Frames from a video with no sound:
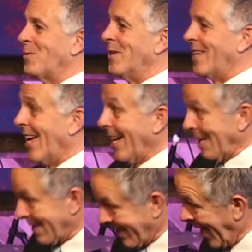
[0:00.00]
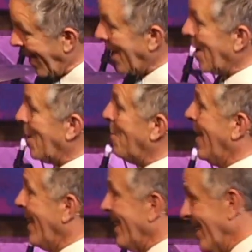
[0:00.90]
would come,
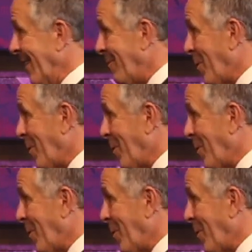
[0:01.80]
live a